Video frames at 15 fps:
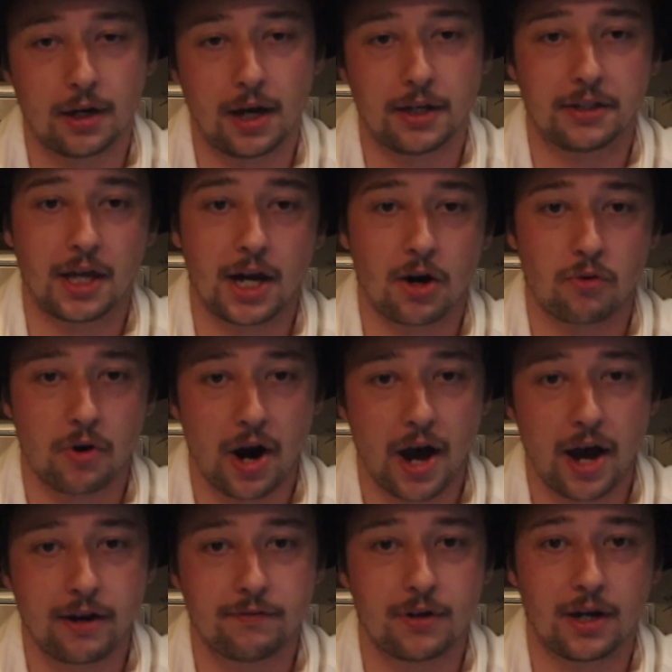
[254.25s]
and they
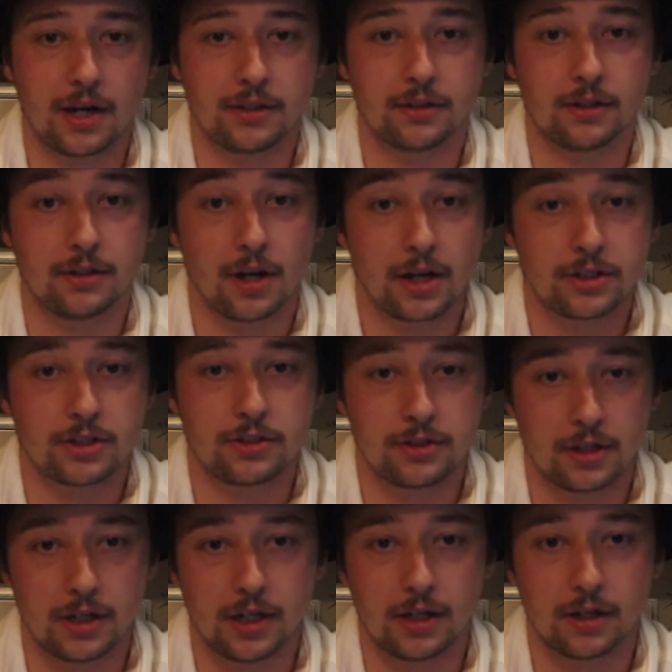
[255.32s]
arrived in the Dutch
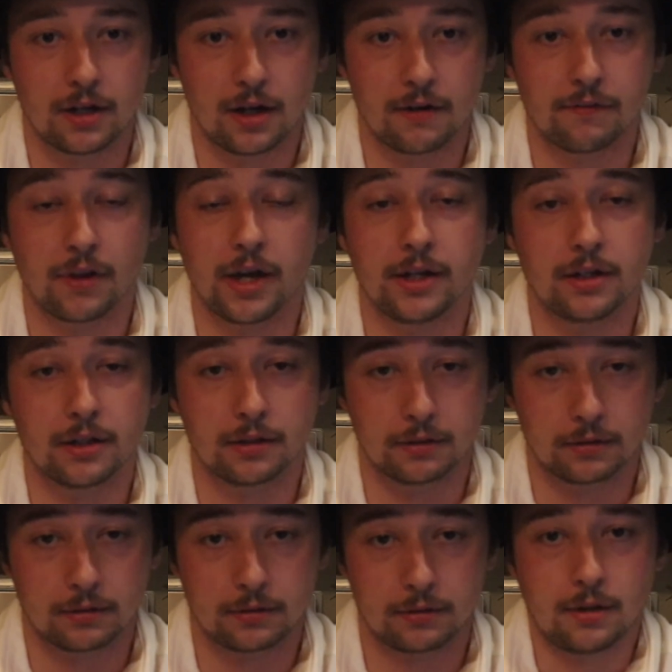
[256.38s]
city of Leyden.